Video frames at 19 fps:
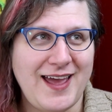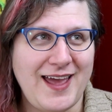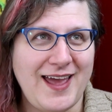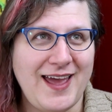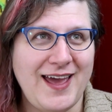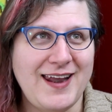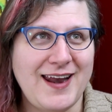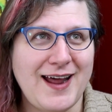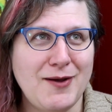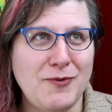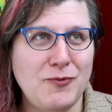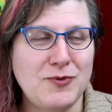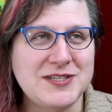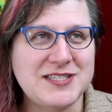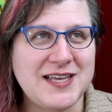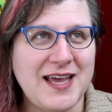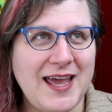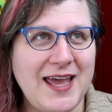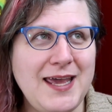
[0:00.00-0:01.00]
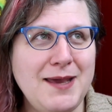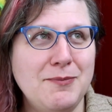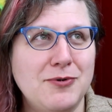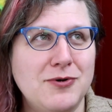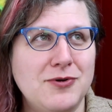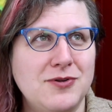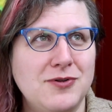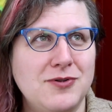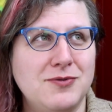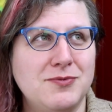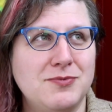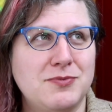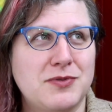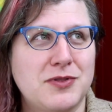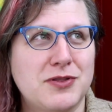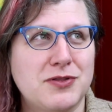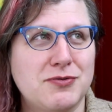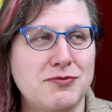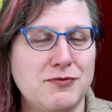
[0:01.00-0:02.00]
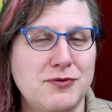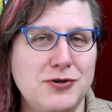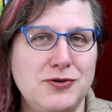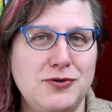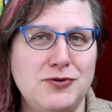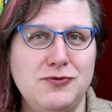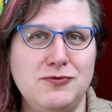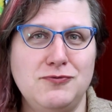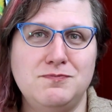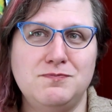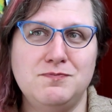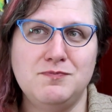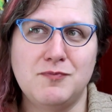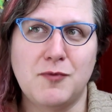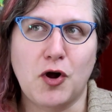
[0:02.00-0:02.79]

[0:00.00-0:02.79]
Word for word: And I was able, through